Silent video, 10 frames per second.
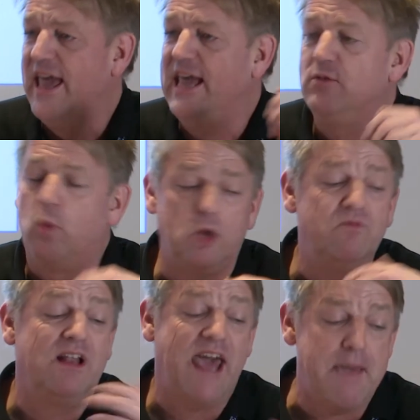and what
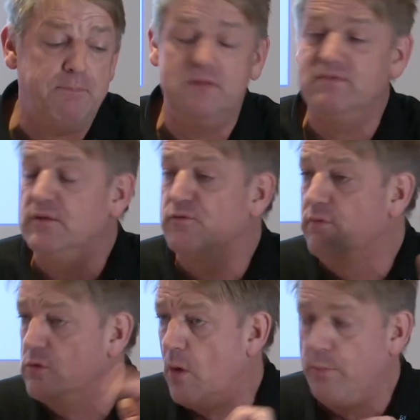will happen then
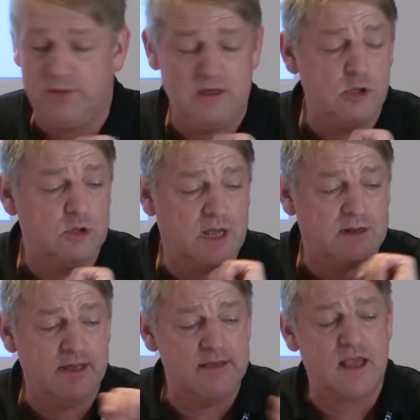through the composition
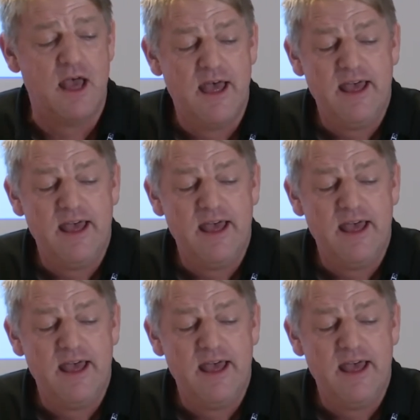channel is